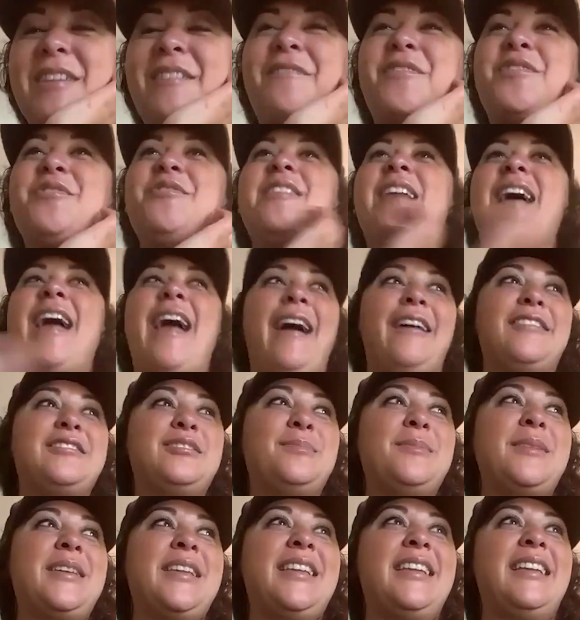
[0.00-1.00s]
if you had
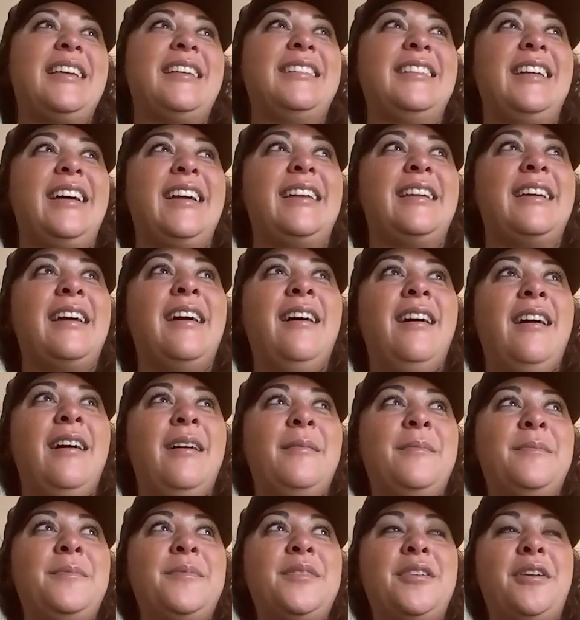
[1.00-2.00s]
asked me like,
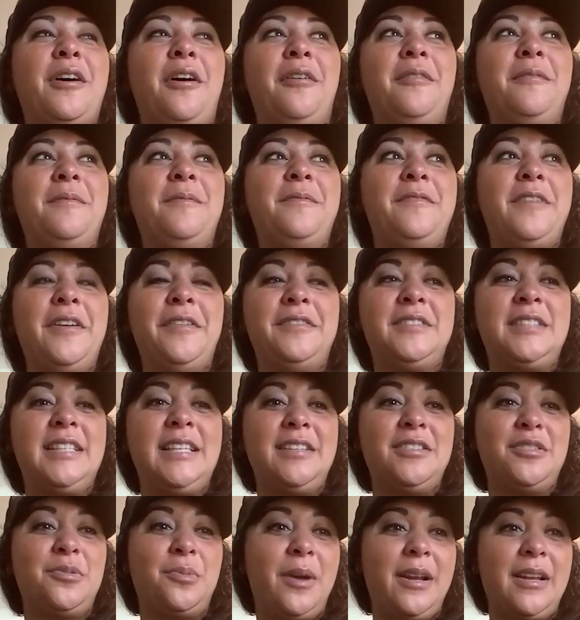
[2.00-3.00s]

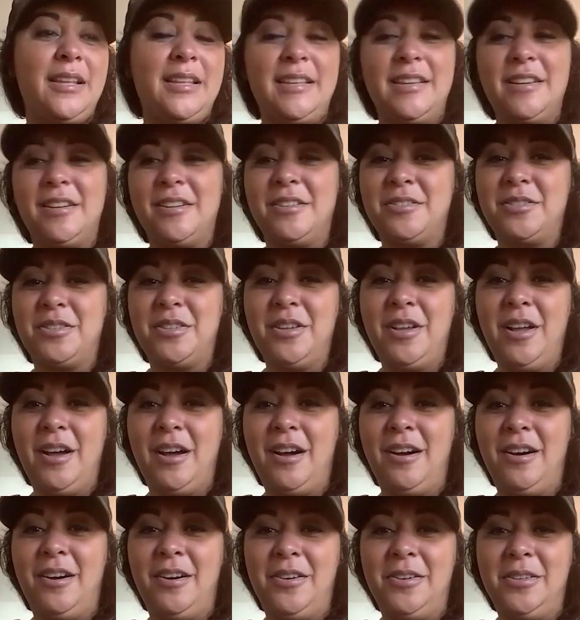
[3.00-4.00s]
15, 20 years
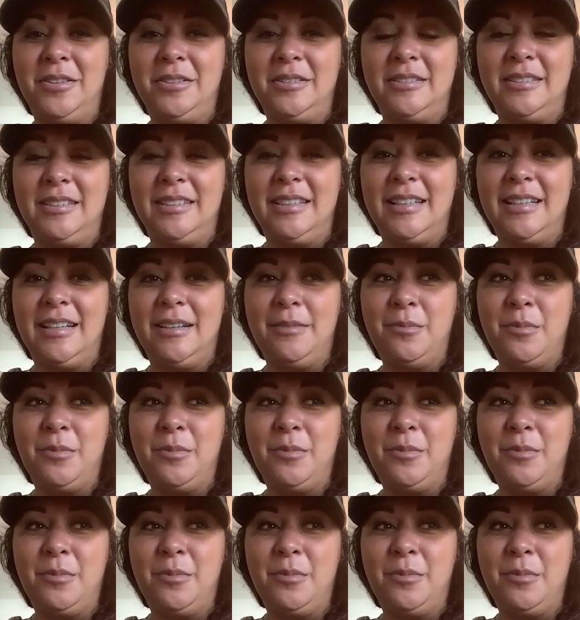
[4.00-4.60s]
ago,